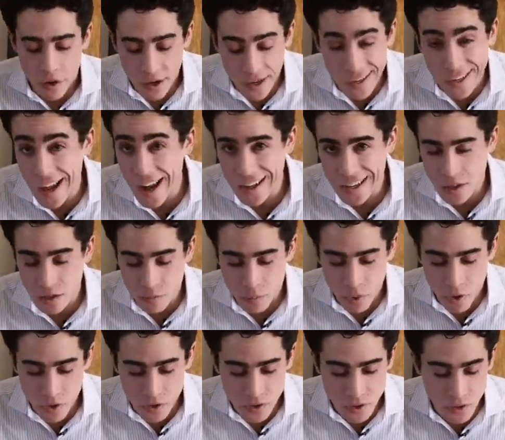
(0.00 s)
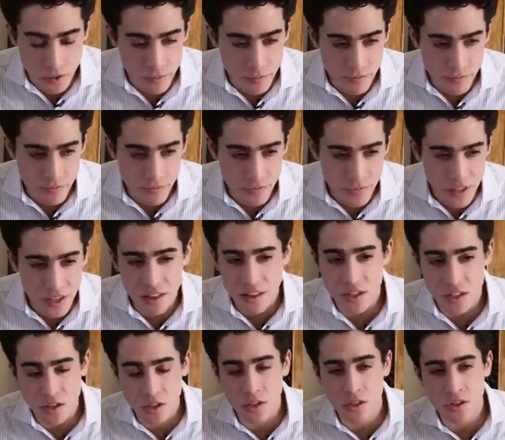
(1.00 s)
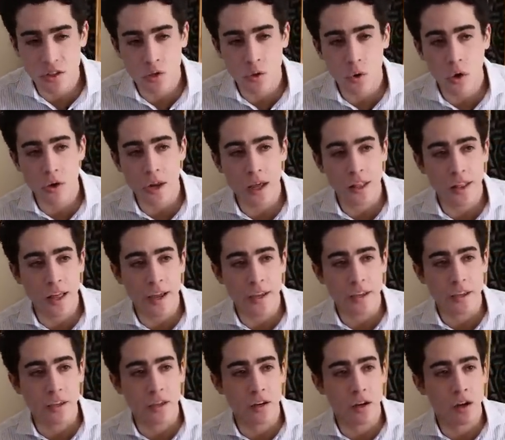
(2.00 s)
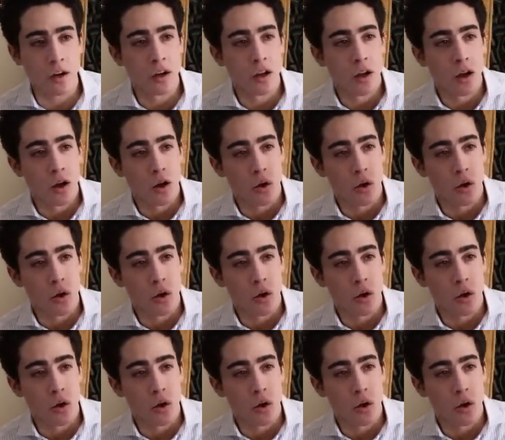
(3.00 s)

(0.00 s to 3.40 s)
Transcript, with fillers: uh, not a good person. There, there's a quote I like, you know,